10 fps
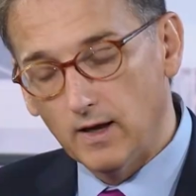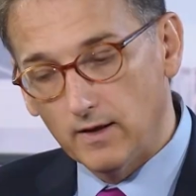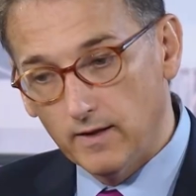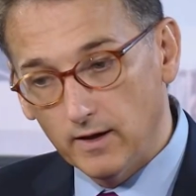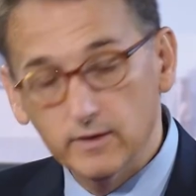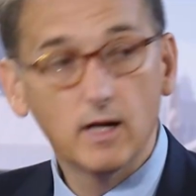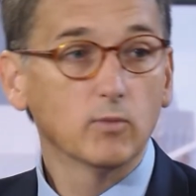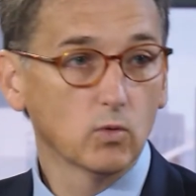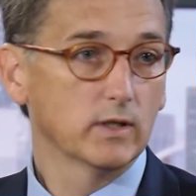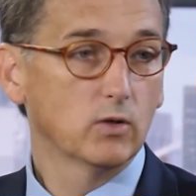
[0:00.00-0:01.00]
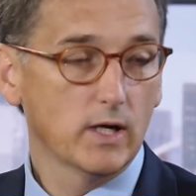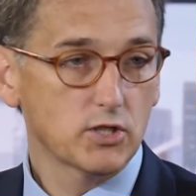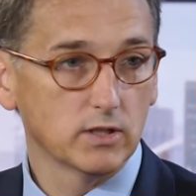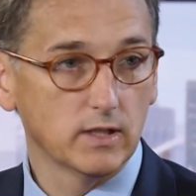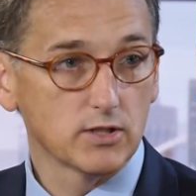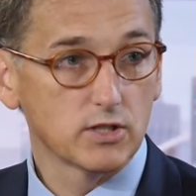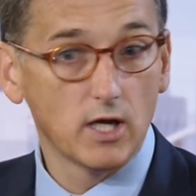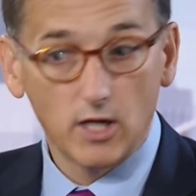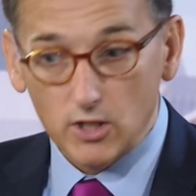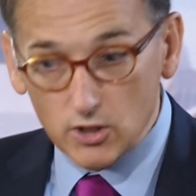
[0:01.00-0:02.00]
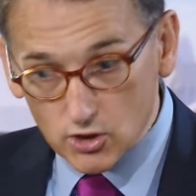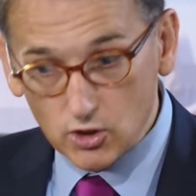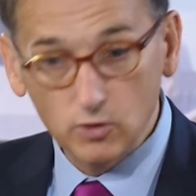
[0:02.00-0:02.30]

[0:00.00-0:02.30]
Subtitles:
their number one question is, should